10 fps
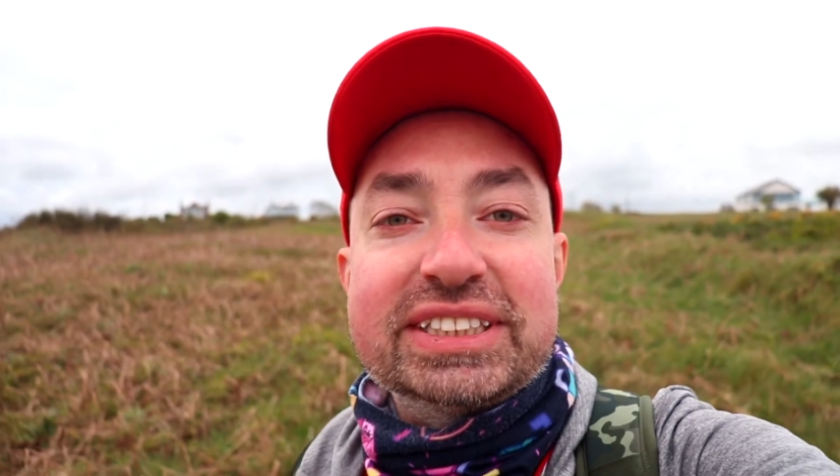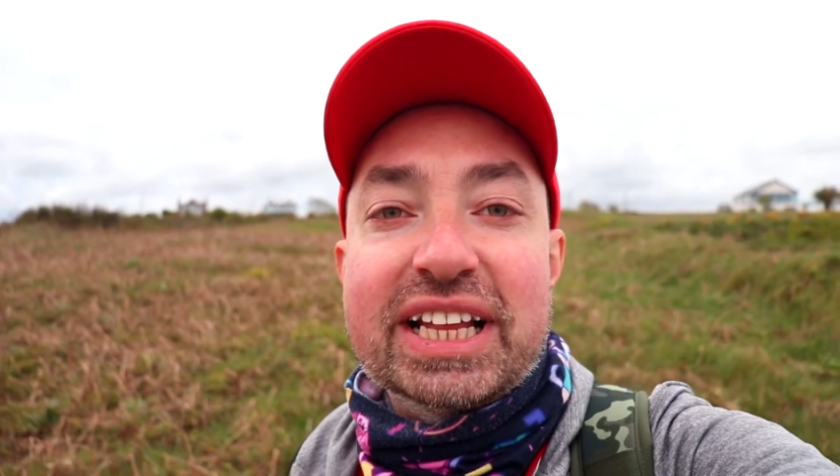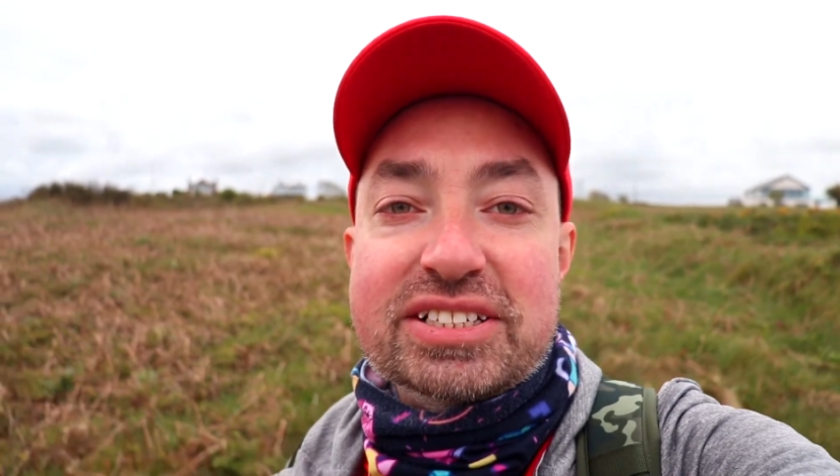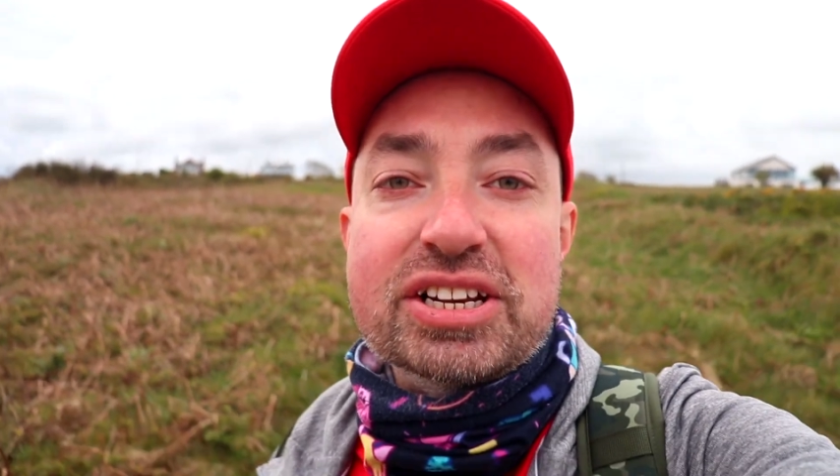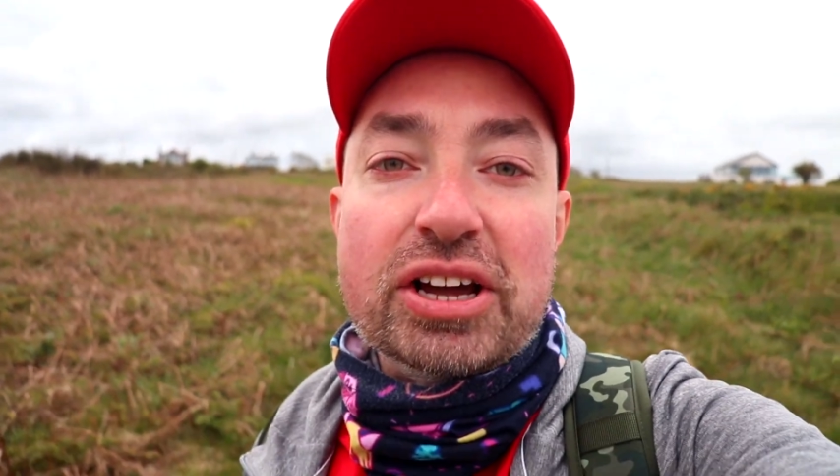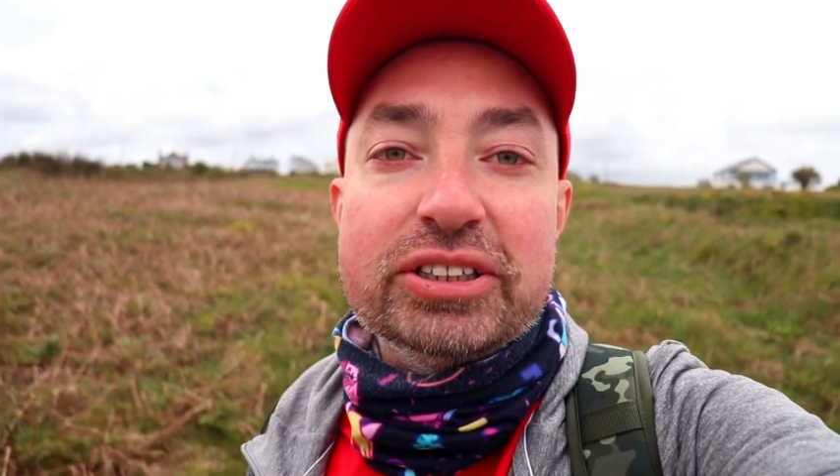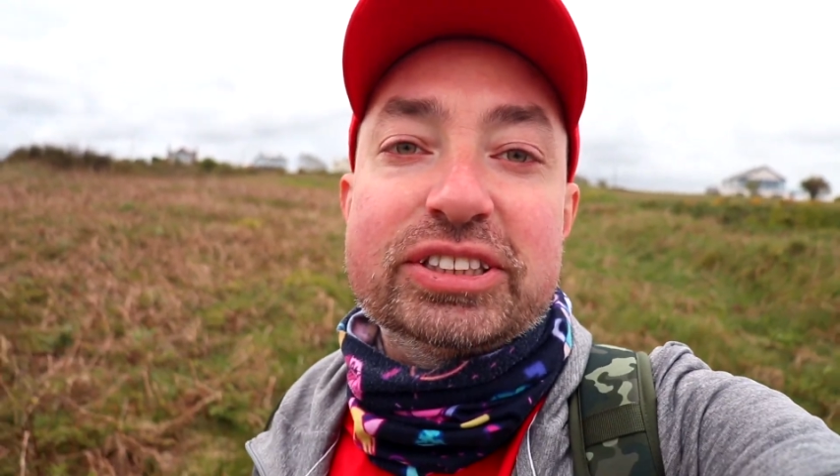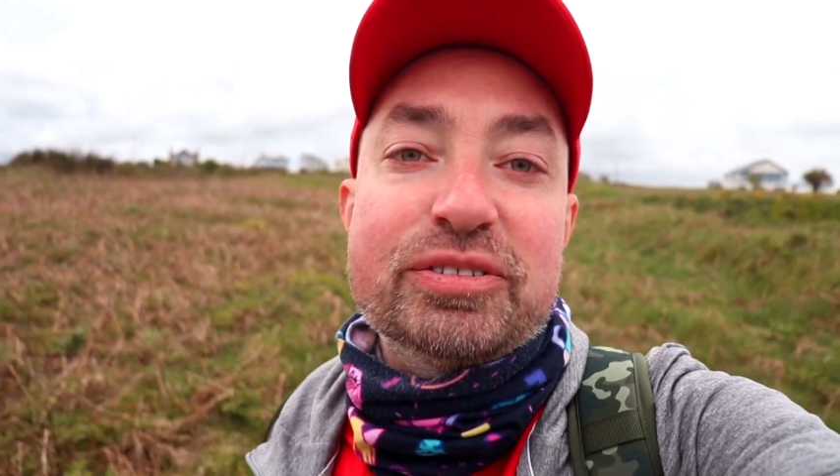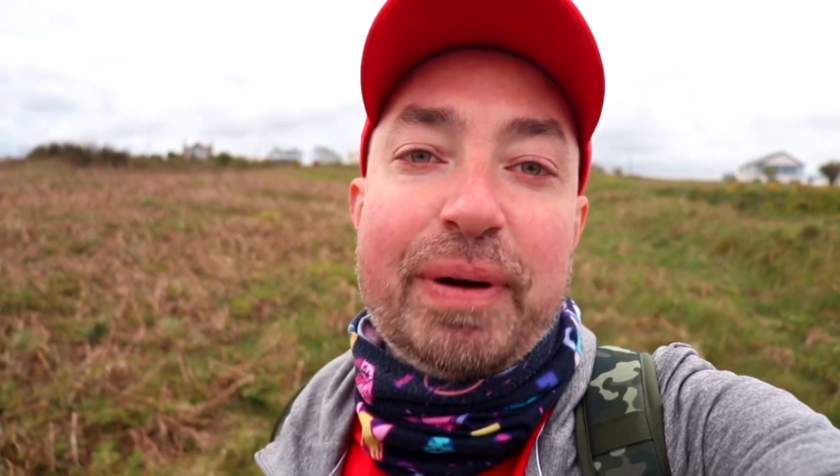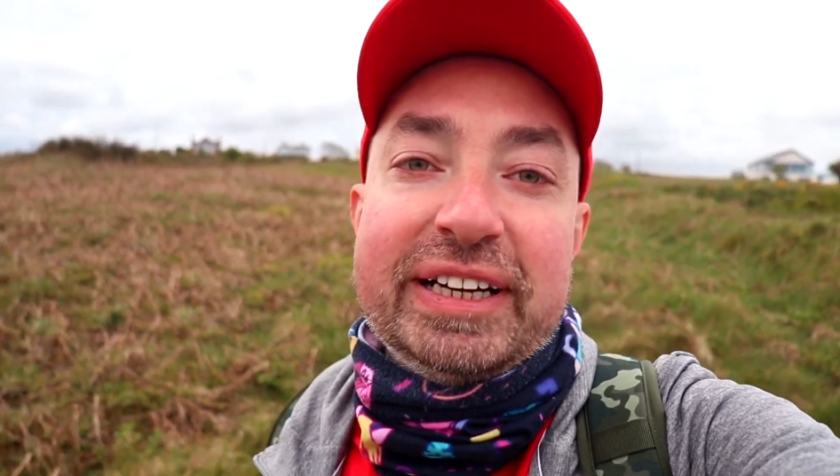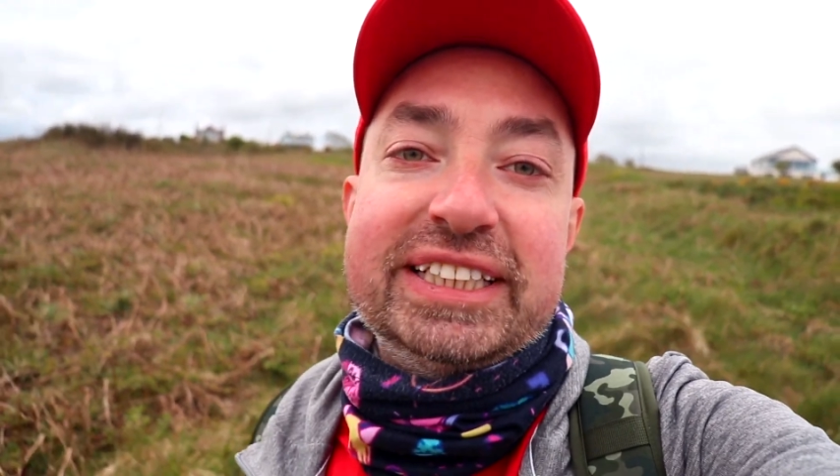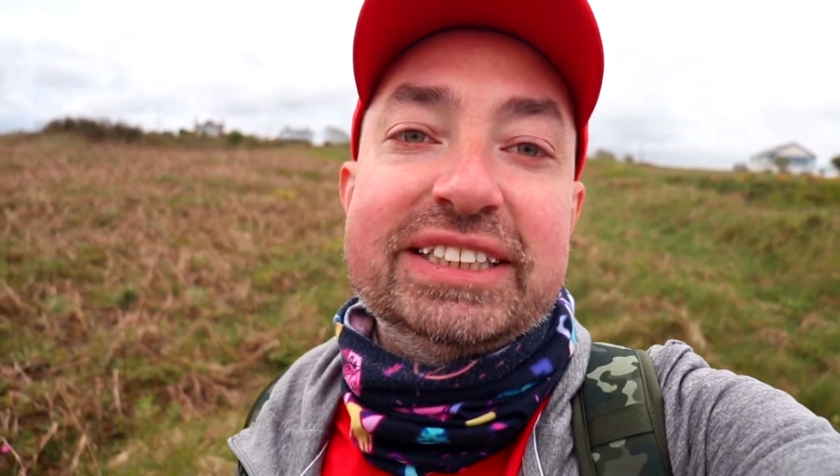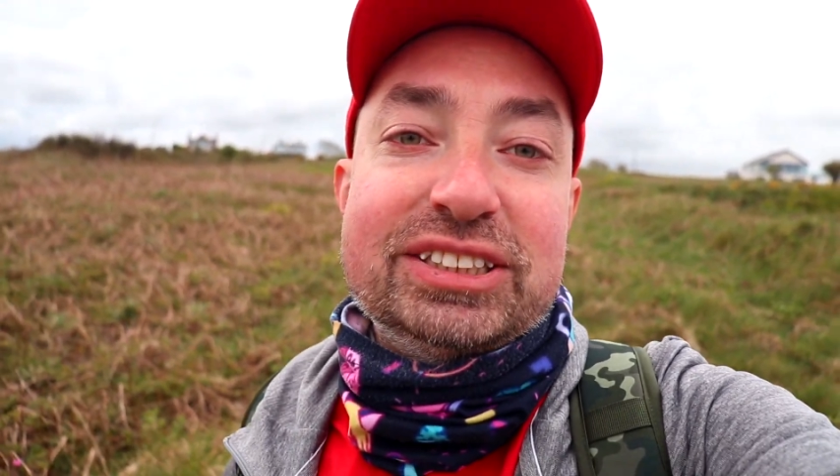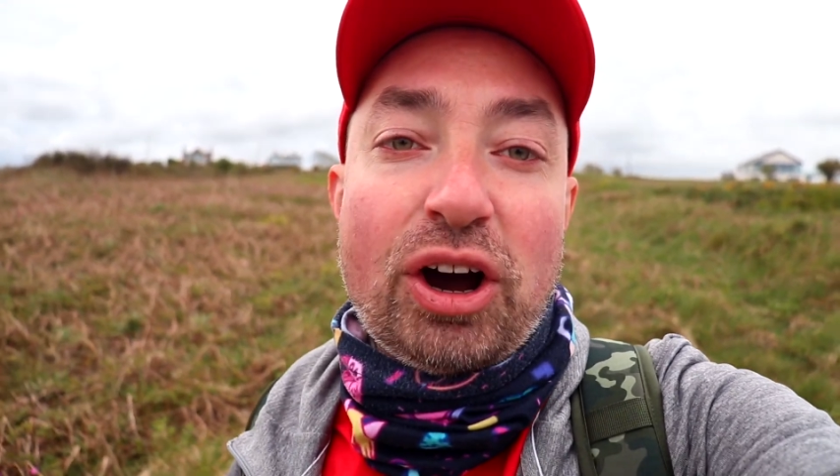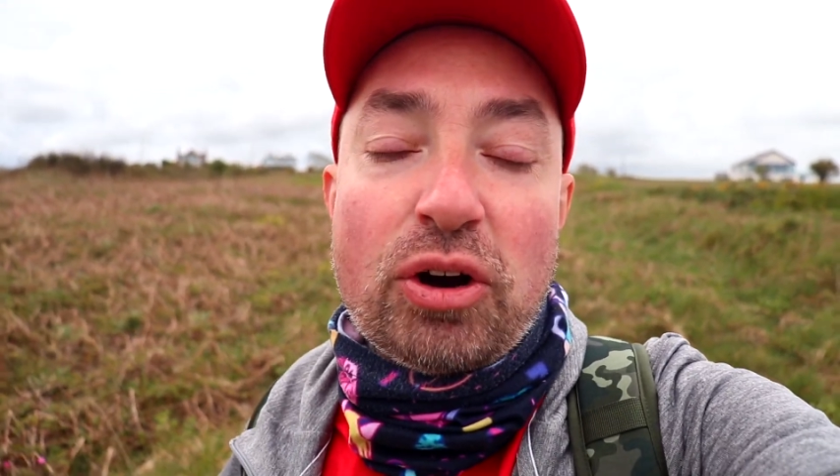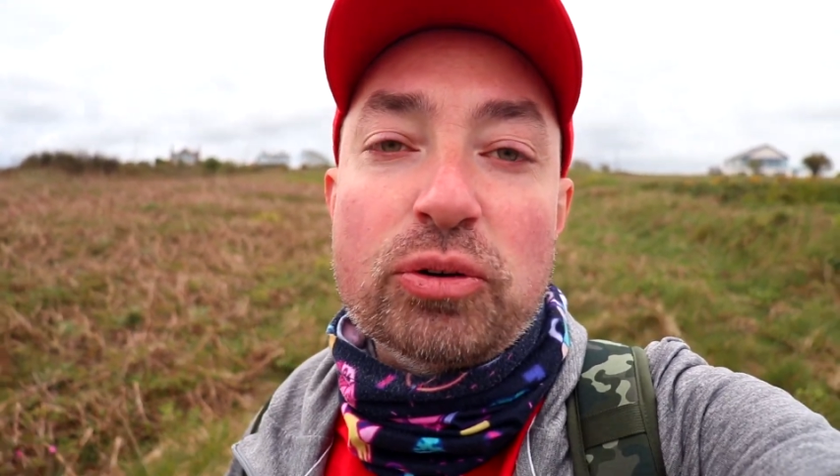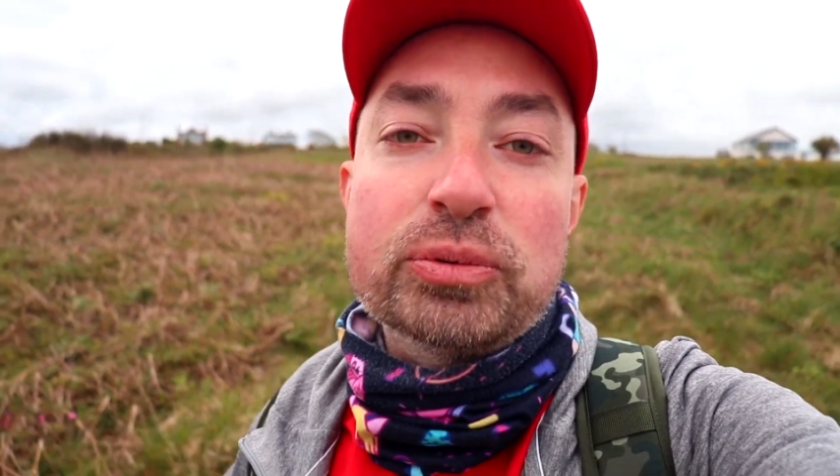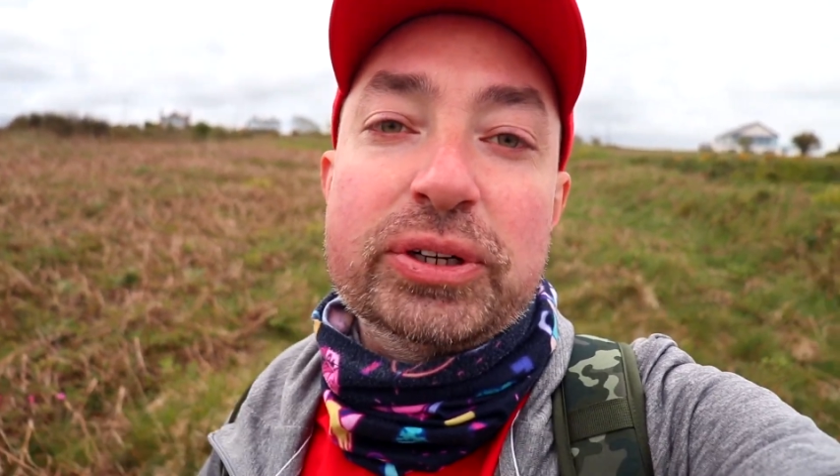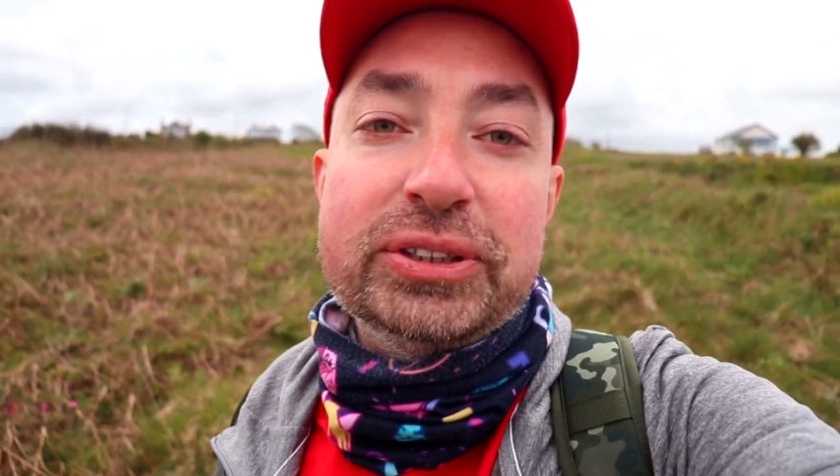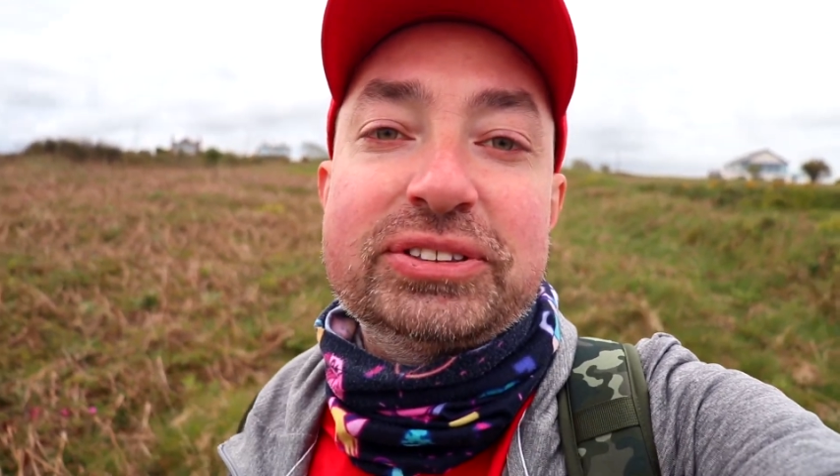there's loads of benches the whole
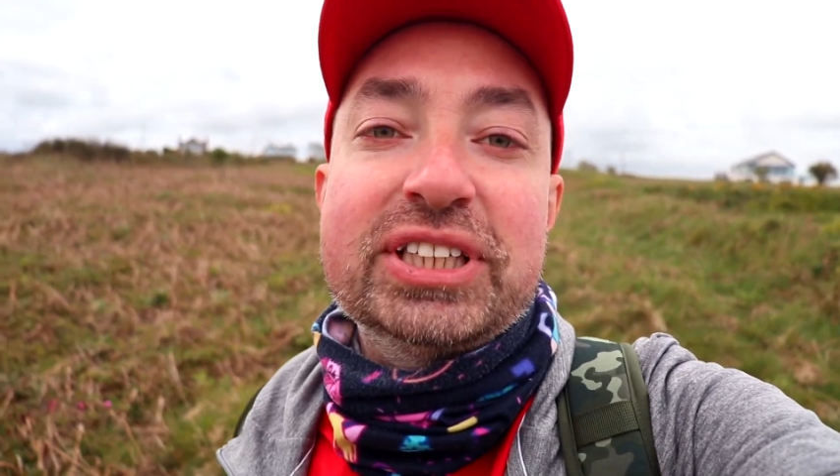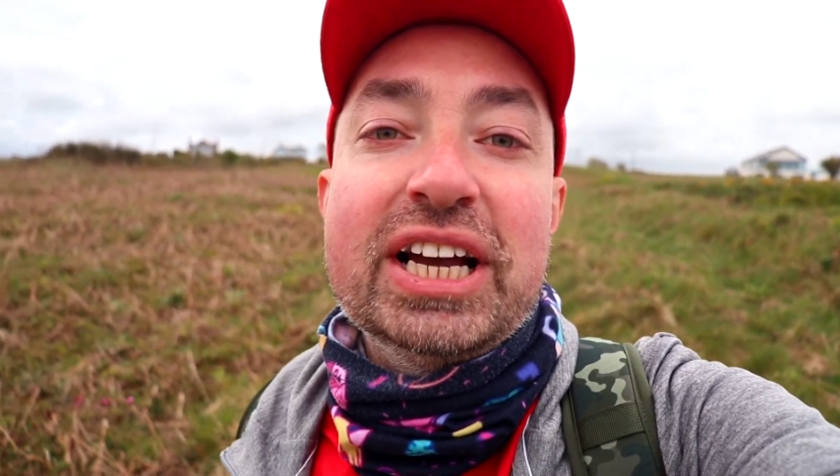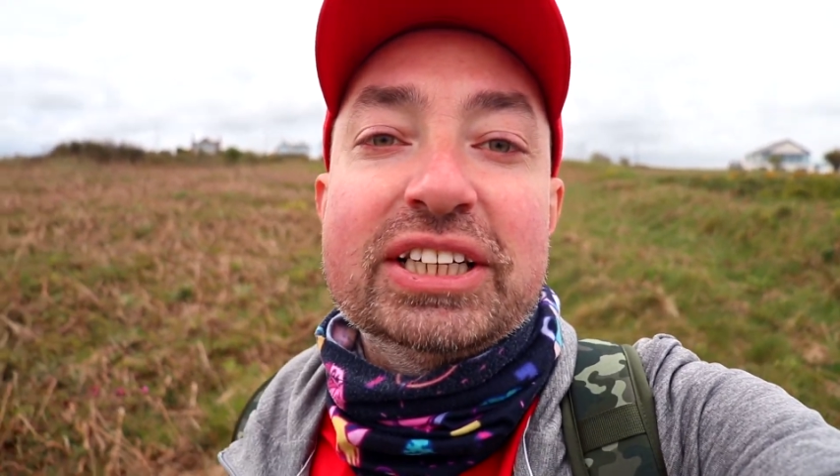route,